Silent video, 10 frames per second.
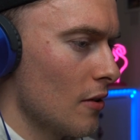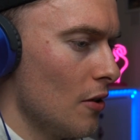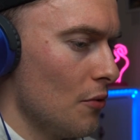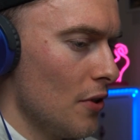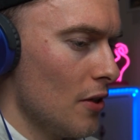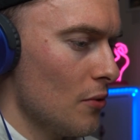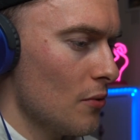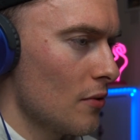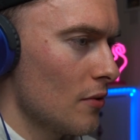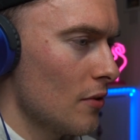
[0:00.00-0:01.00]
Oh no.
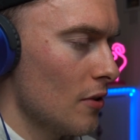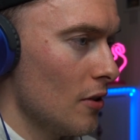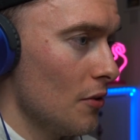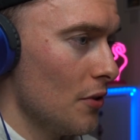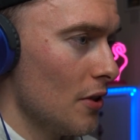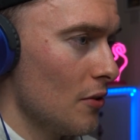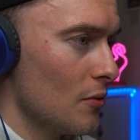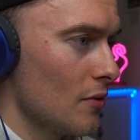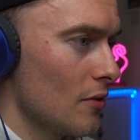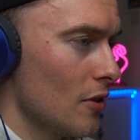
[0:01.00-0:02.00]
Oh no.
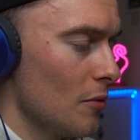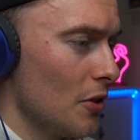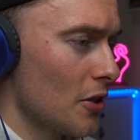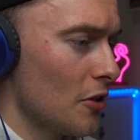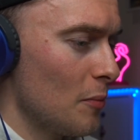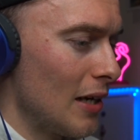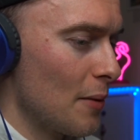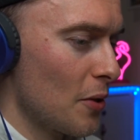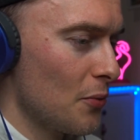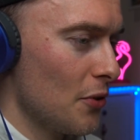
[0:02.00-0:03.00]
Oh my god, my
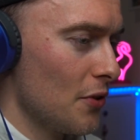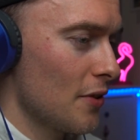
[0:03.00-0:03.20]
laptop died.